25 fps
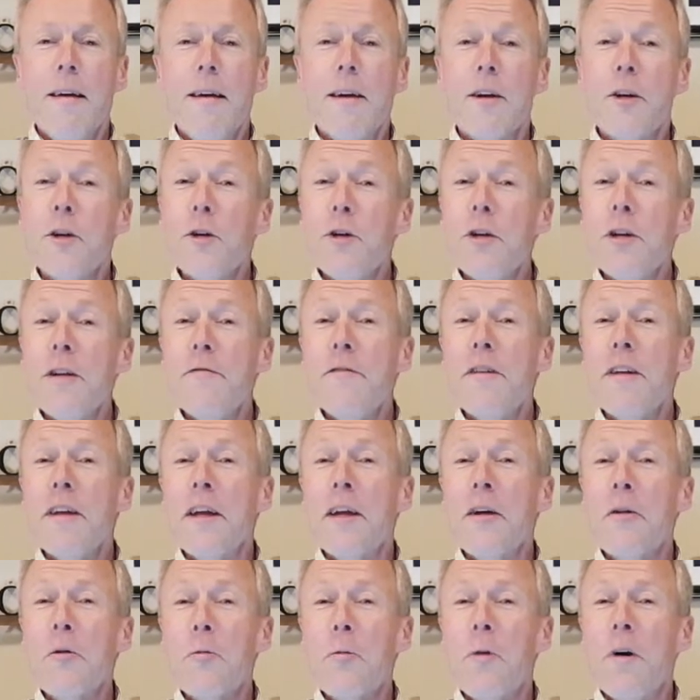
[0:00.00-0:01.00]
Good evening
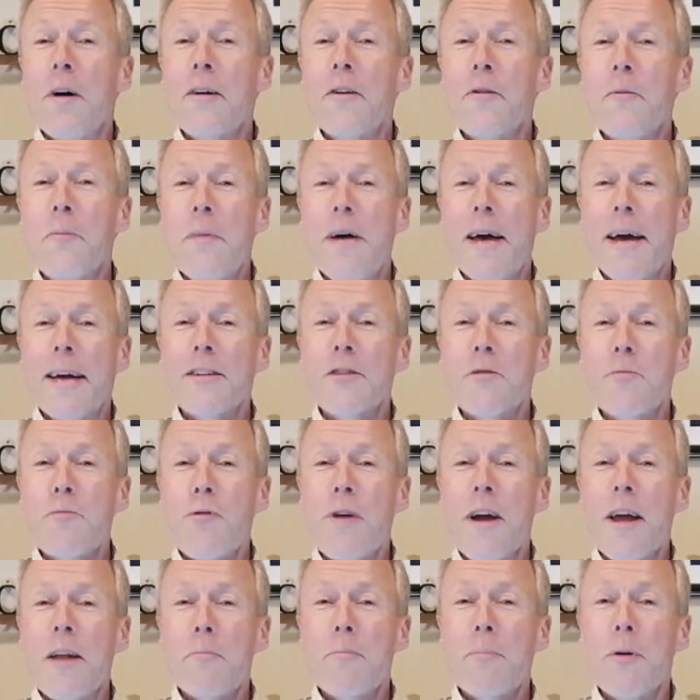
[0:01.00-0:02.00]
and welcome back to
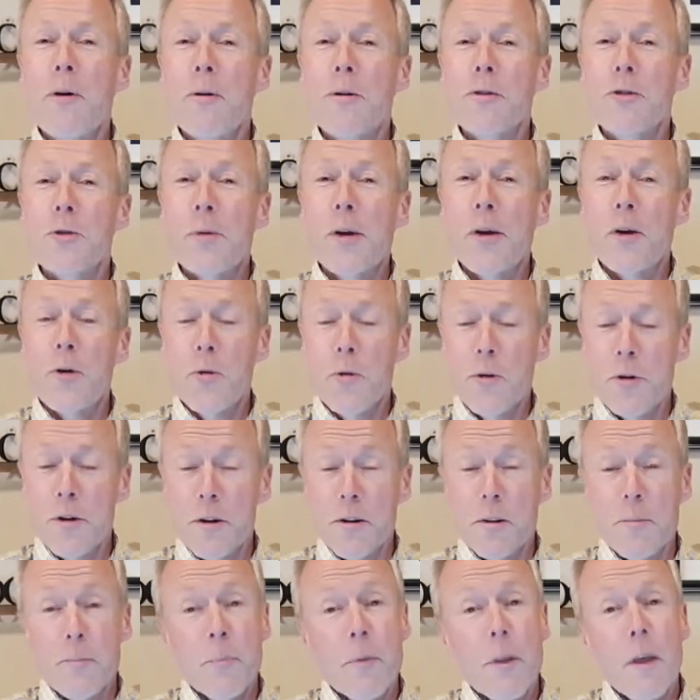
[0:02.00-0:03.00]
Brant Poetry
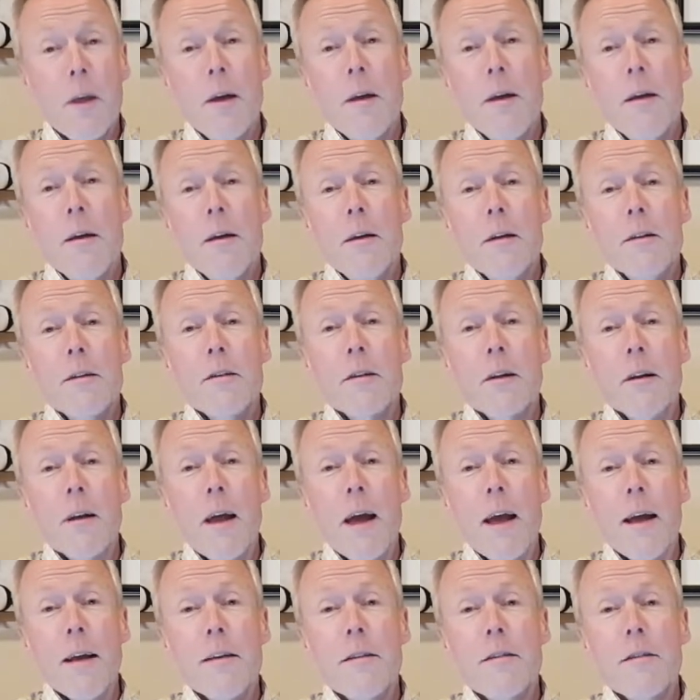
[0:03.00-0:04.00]
Corner.
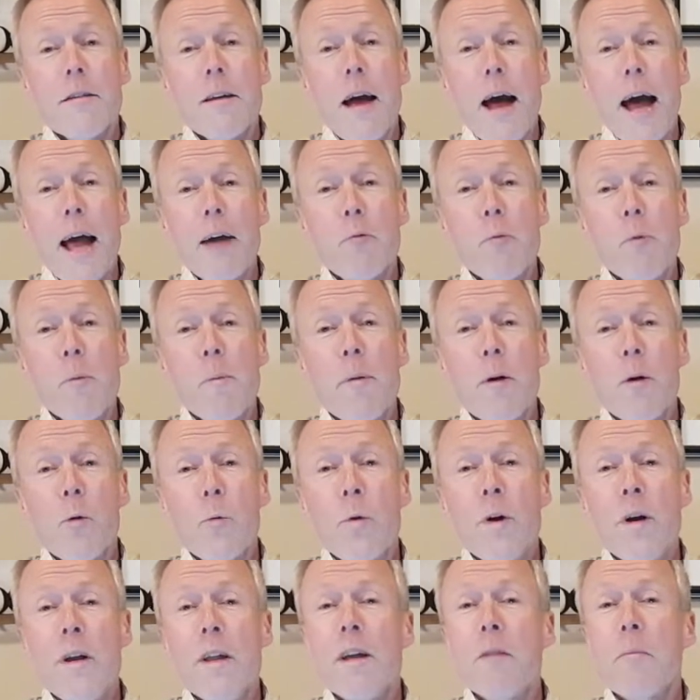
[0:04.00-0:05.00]
Tonight I will be
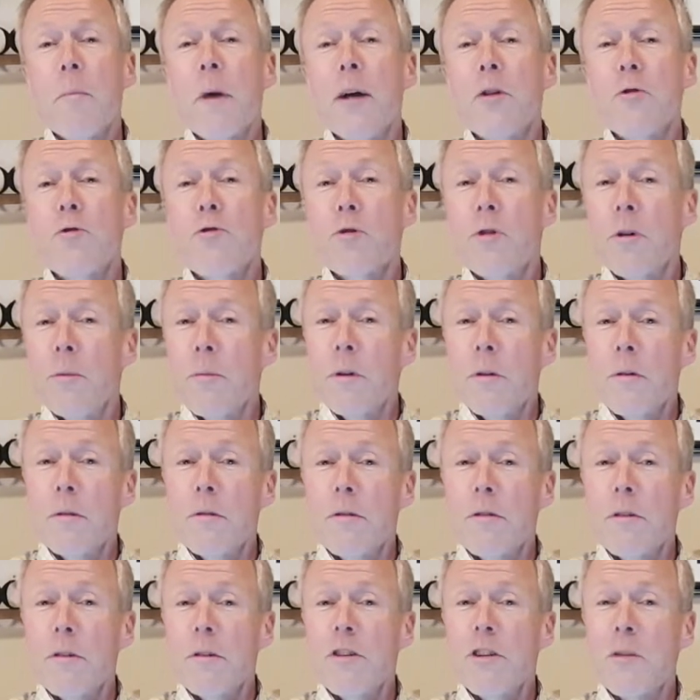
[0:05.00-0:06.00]
reading my tribute
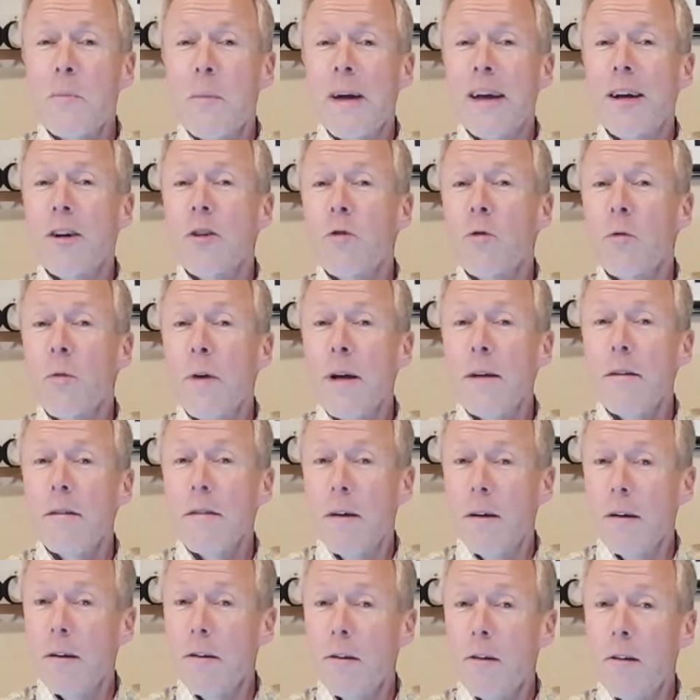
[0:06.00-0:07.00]
to my great
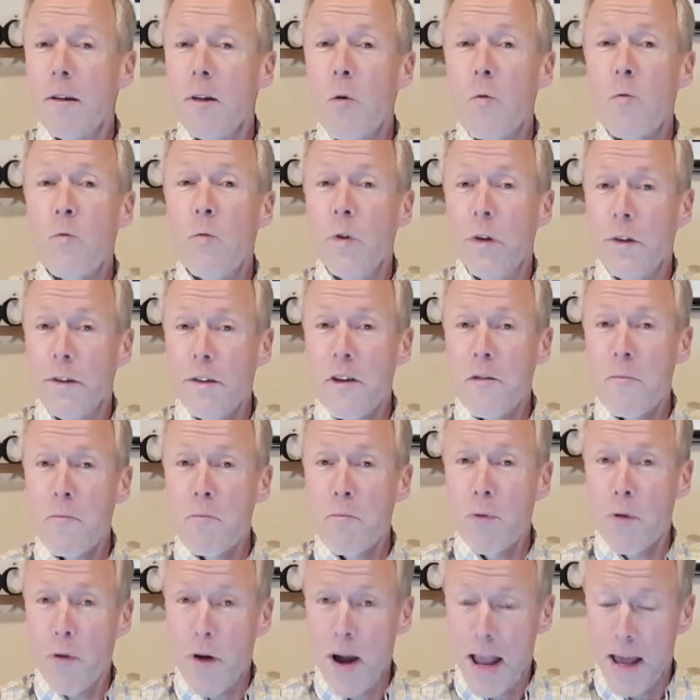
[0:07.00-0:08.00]
uncle William
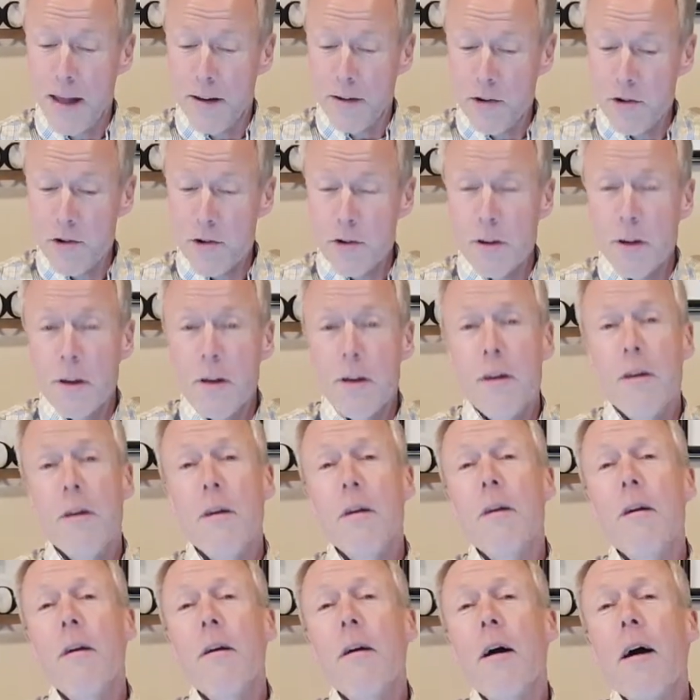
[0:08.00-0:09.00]
Brant,
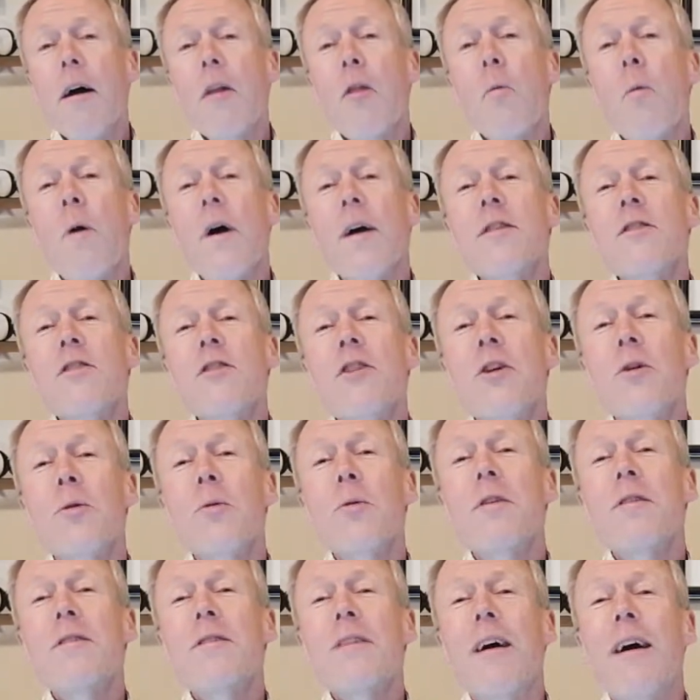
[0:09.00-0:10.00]
otherwise known
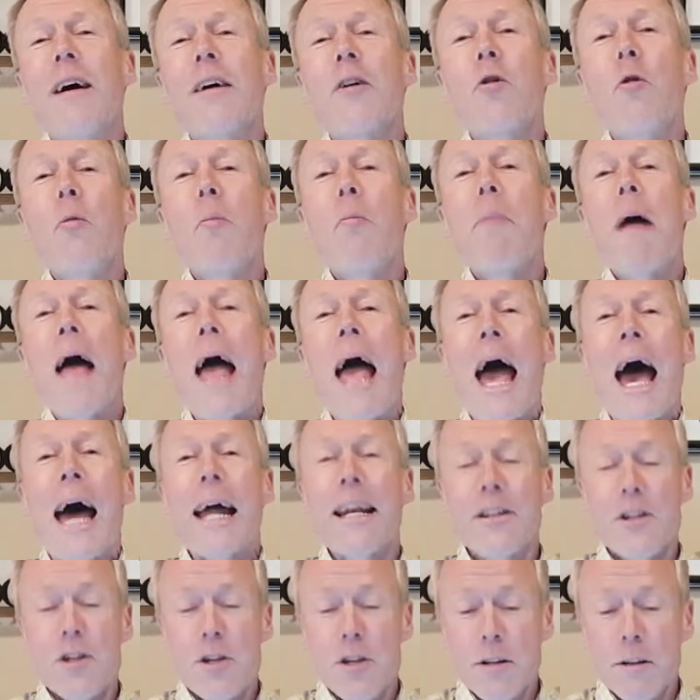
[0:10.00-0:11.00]
as Uncle
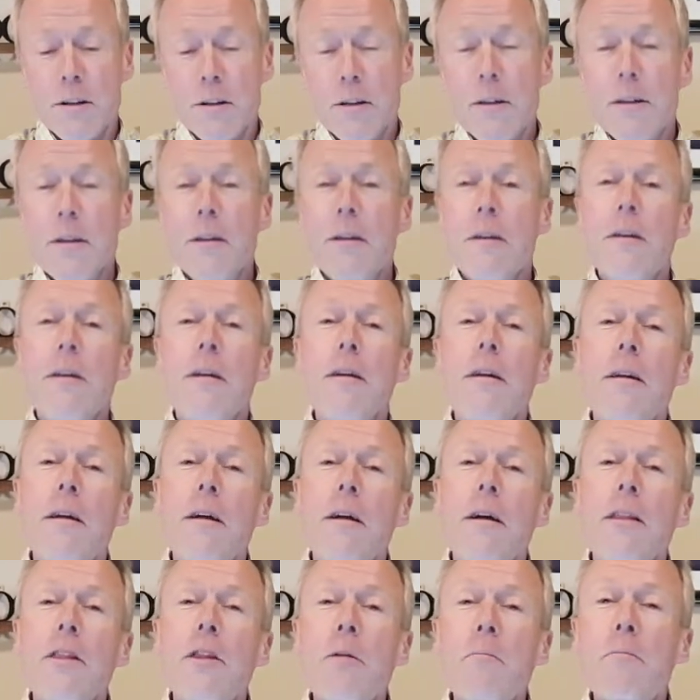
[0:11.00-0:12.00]
Pat.
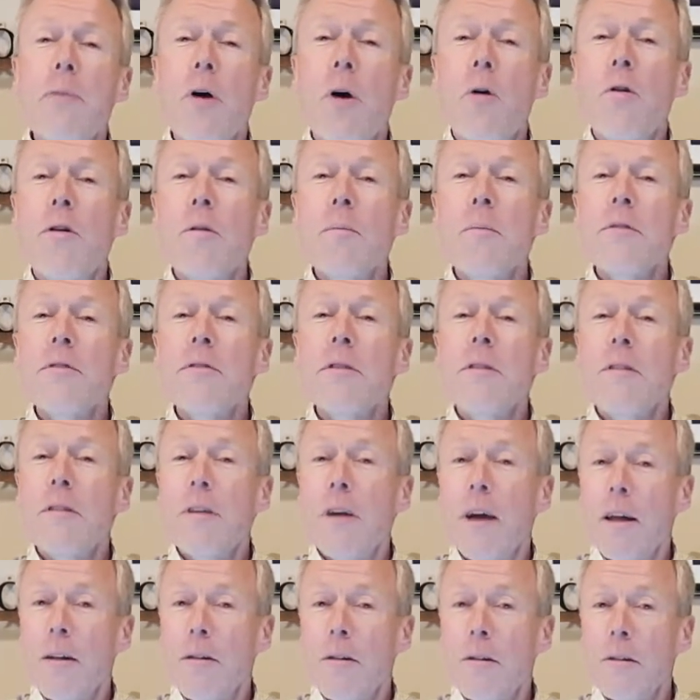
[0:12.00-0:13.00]
The poem is
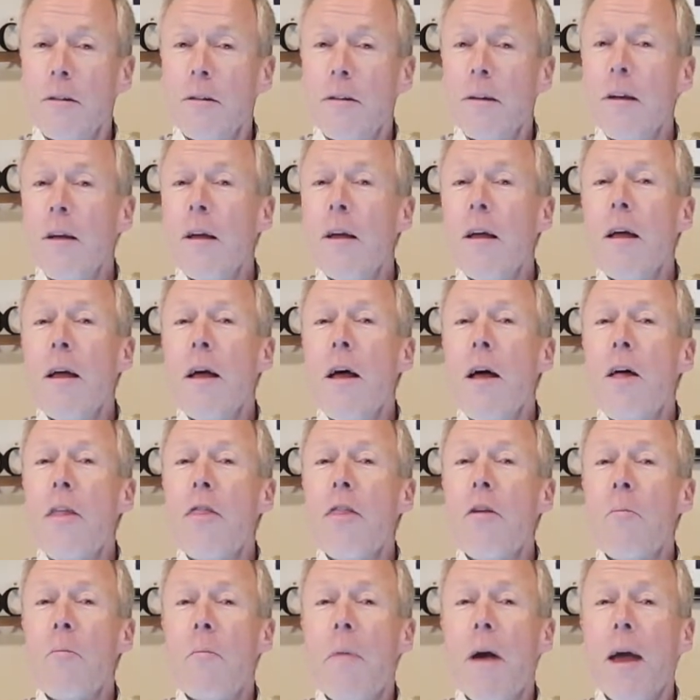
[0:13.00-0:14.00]
entitled The
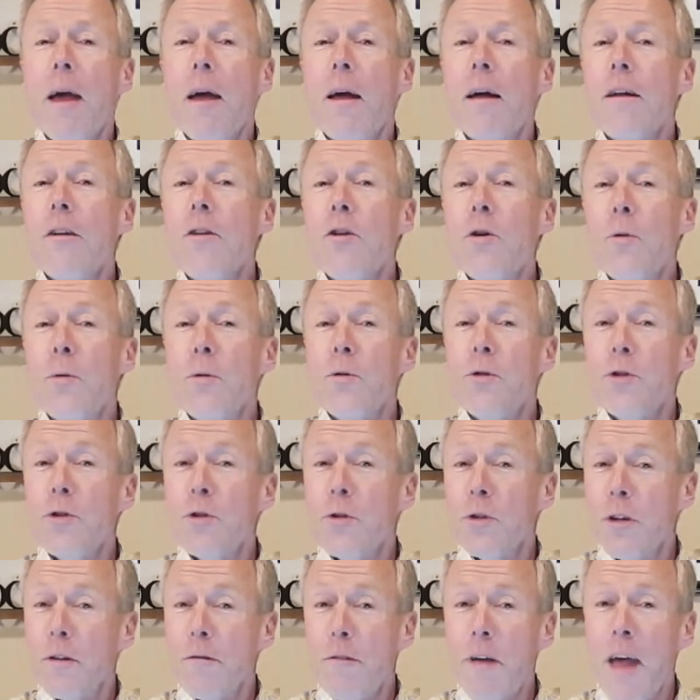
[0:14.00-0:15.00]
Man Who
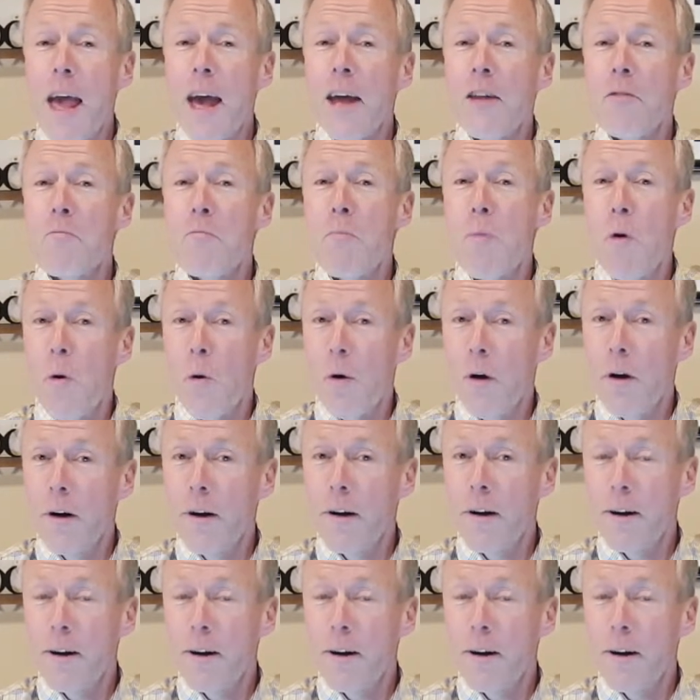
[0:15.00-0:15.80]
Should Have Had More.